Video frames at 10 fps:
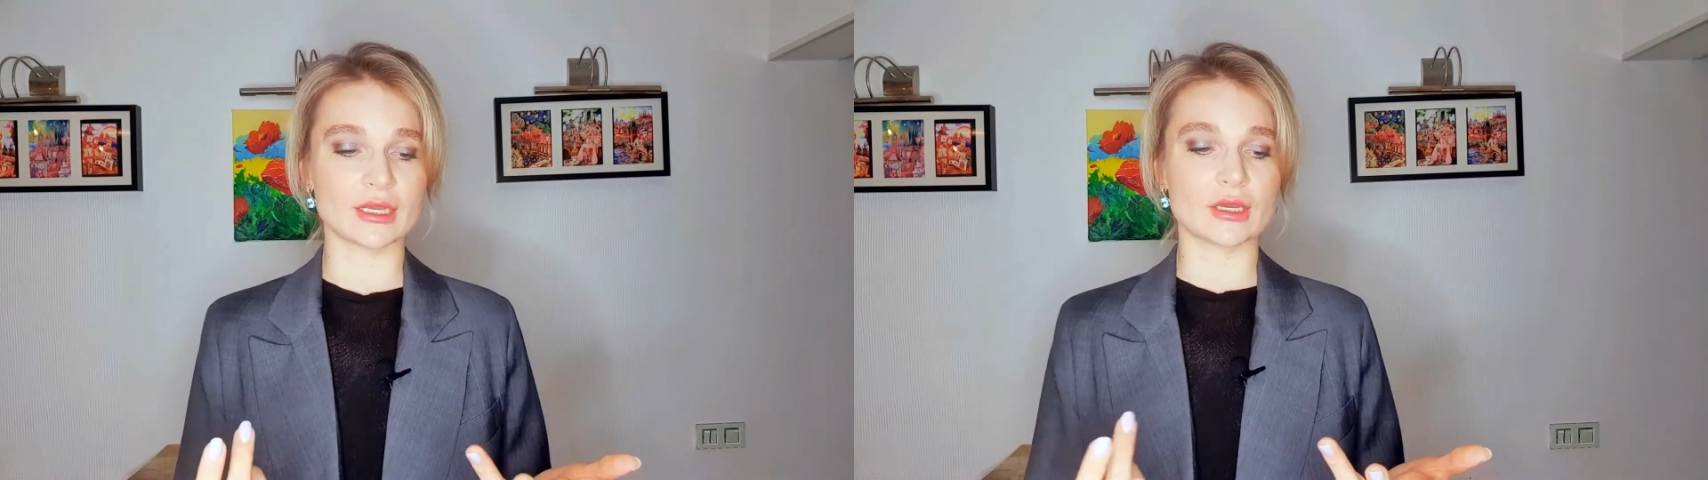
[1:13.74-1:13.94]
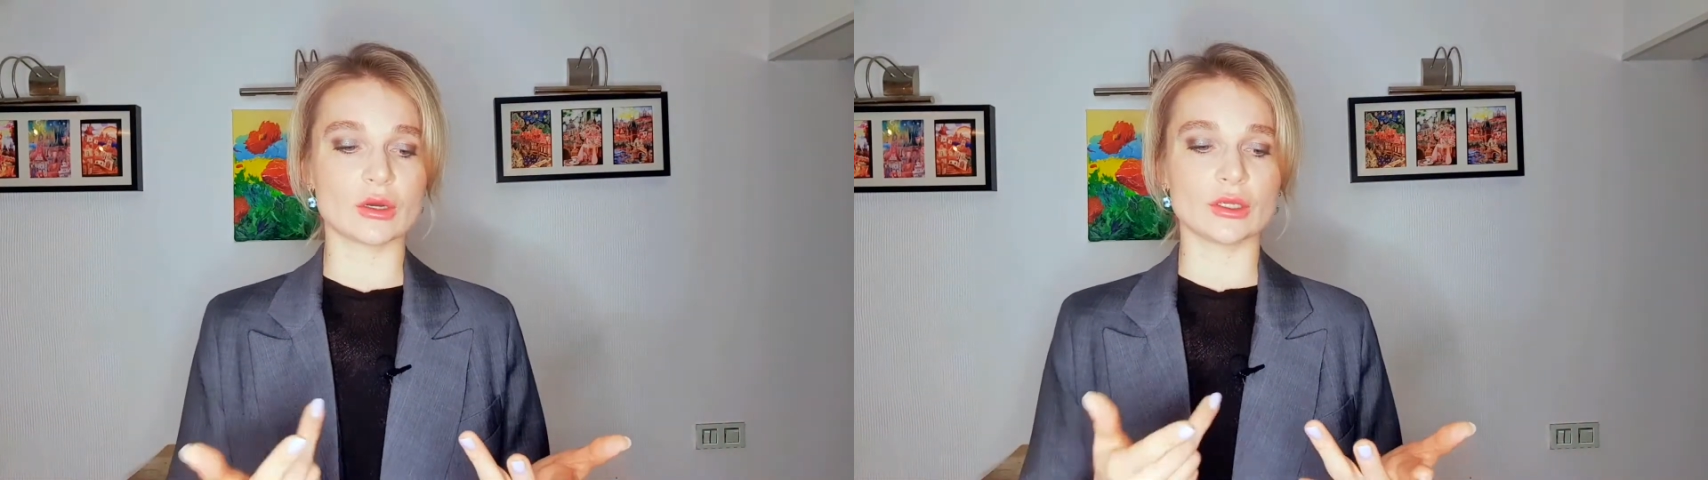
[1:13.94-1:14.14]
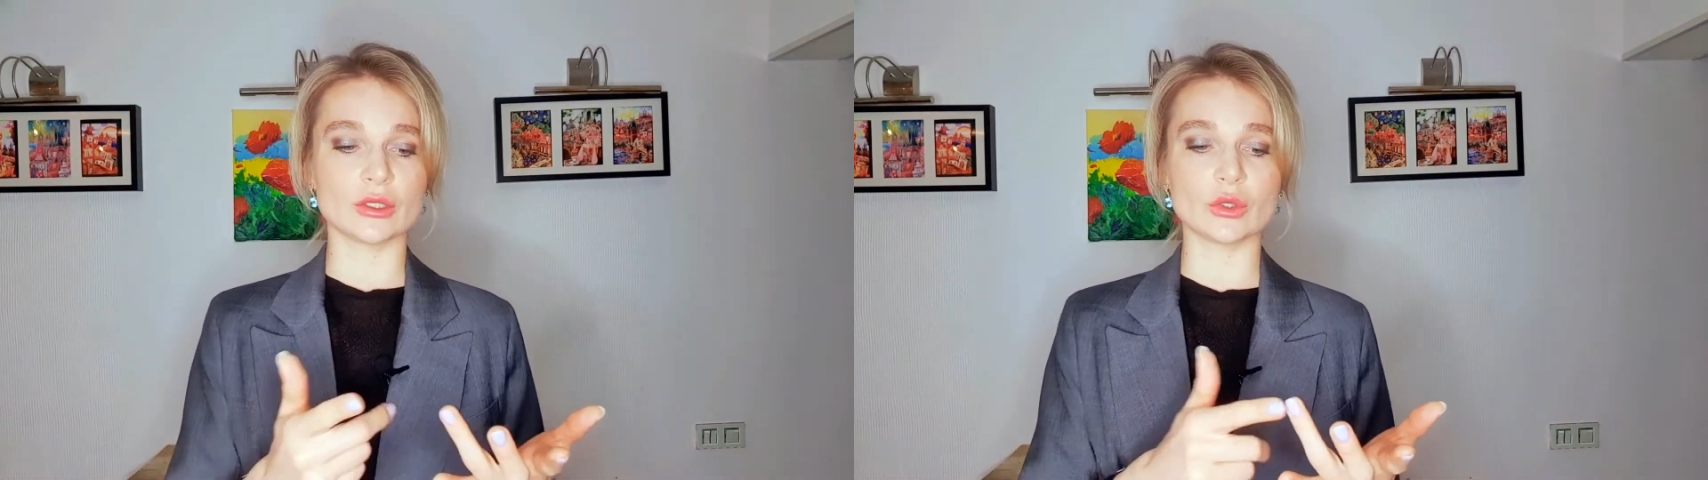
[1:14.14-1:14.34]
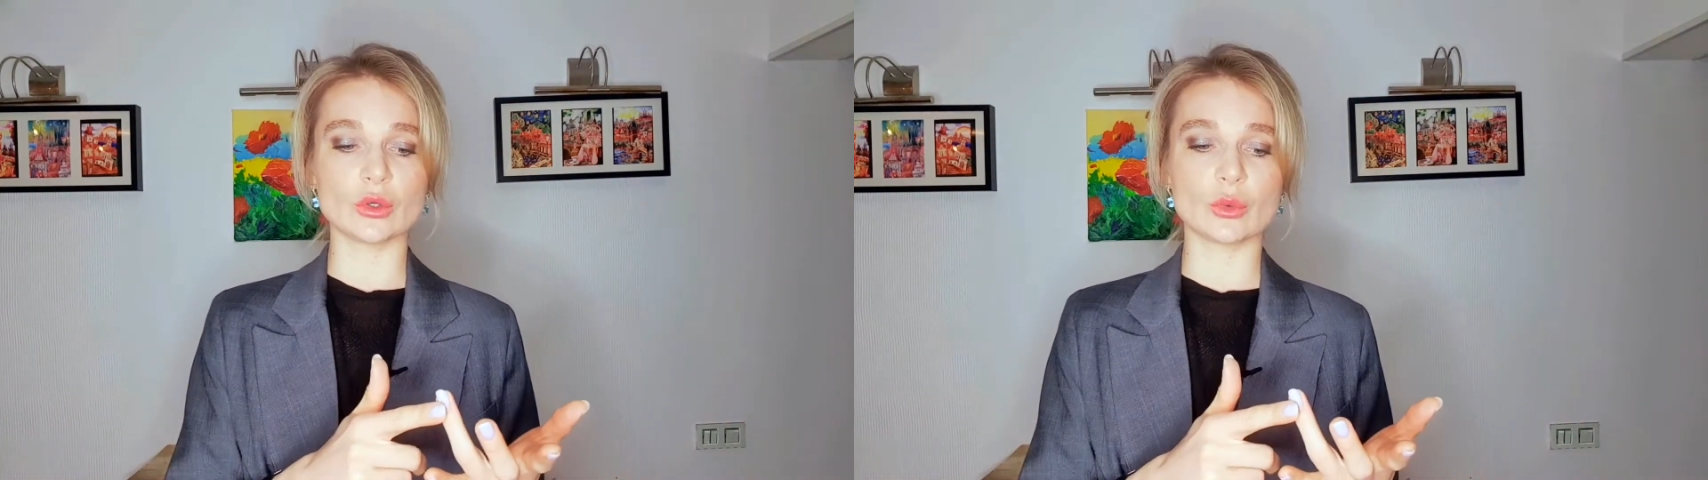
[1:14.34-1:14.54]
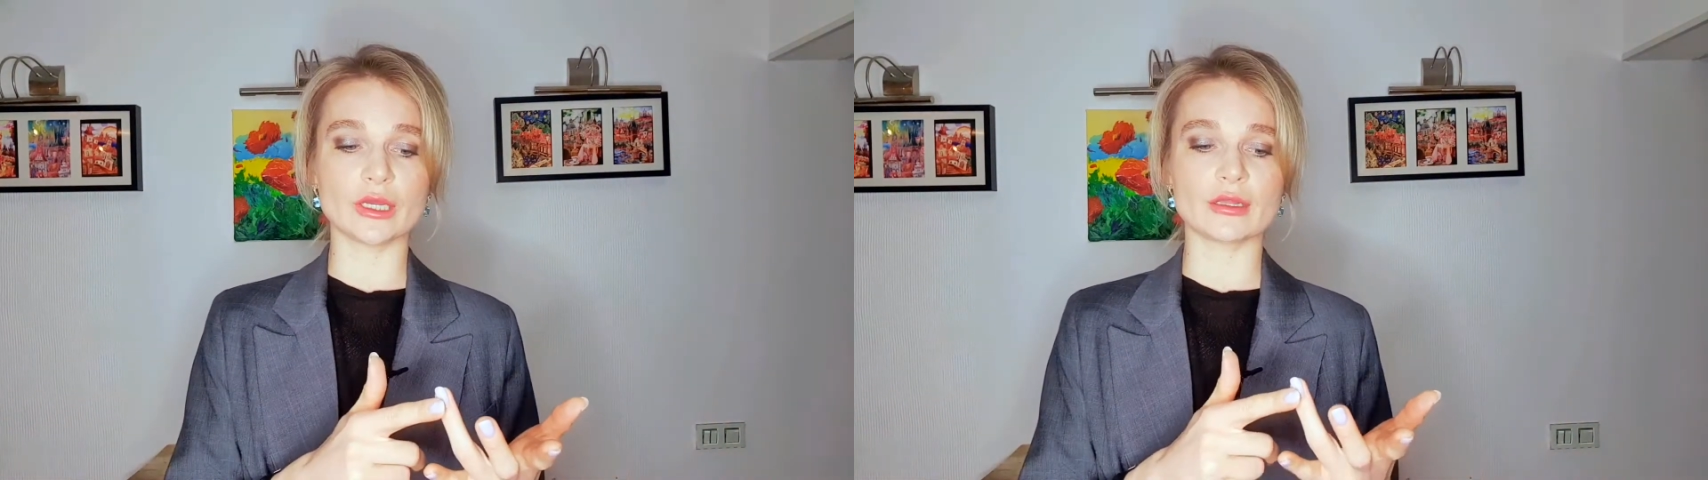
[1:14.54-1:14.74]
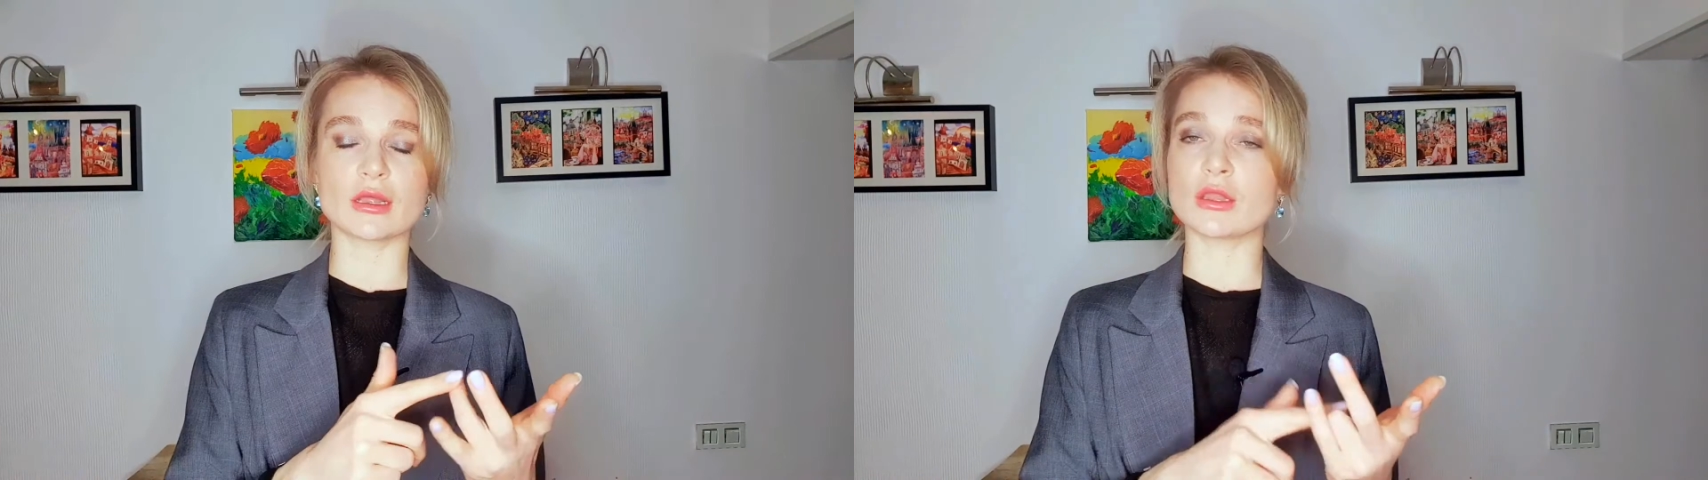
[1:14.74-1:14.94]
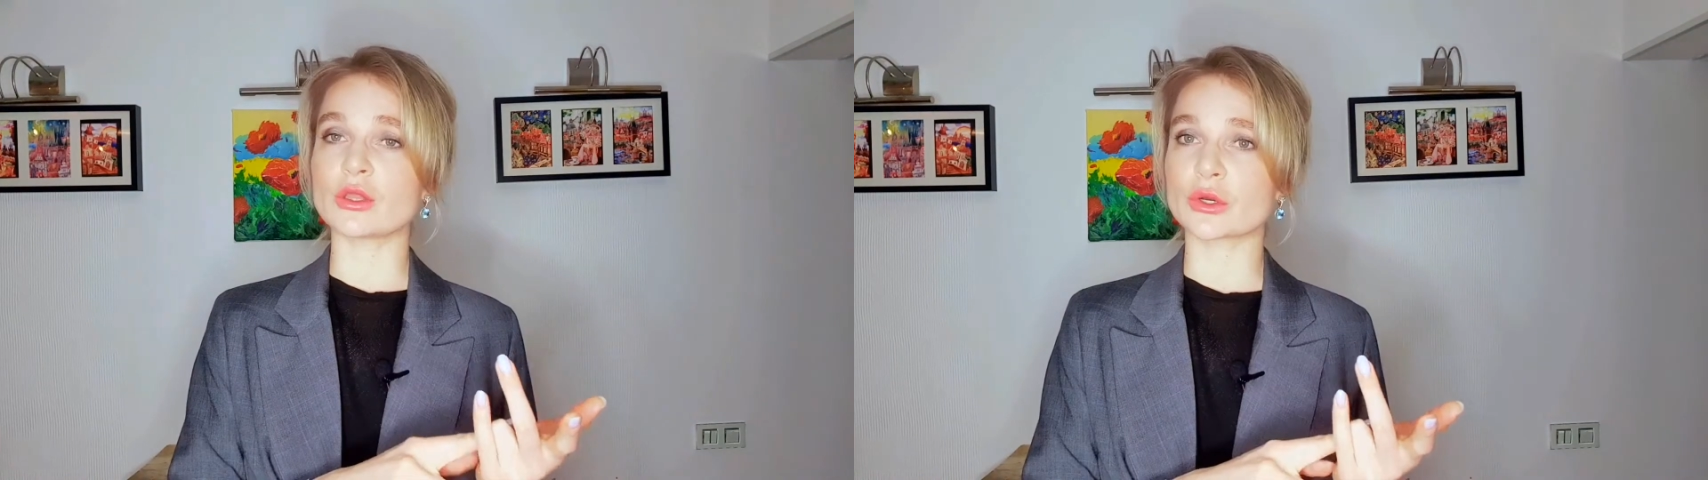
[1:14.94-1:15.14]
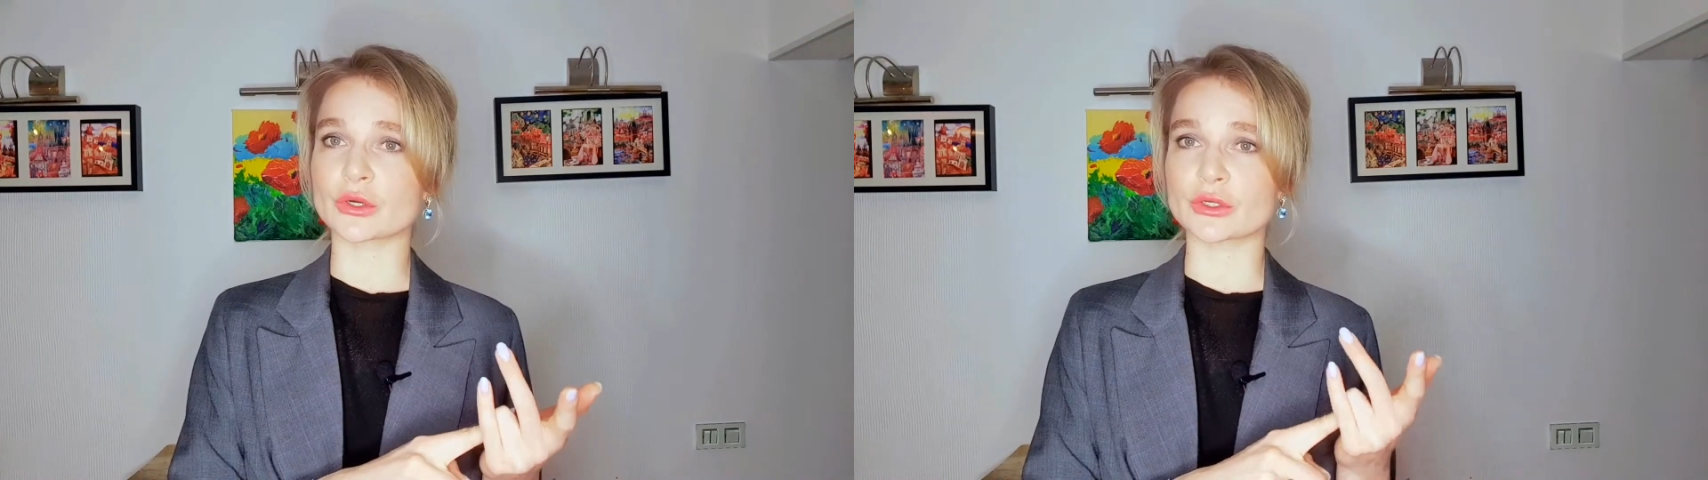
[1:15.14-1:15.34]
You will
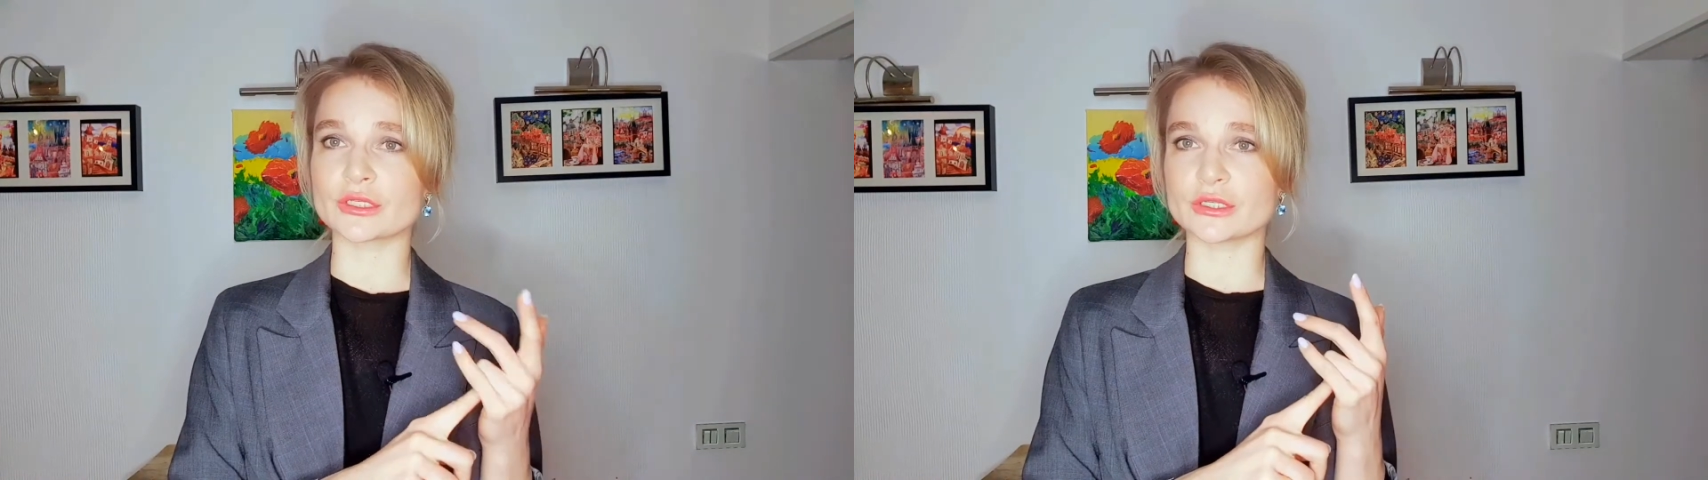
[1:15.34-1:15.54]
learn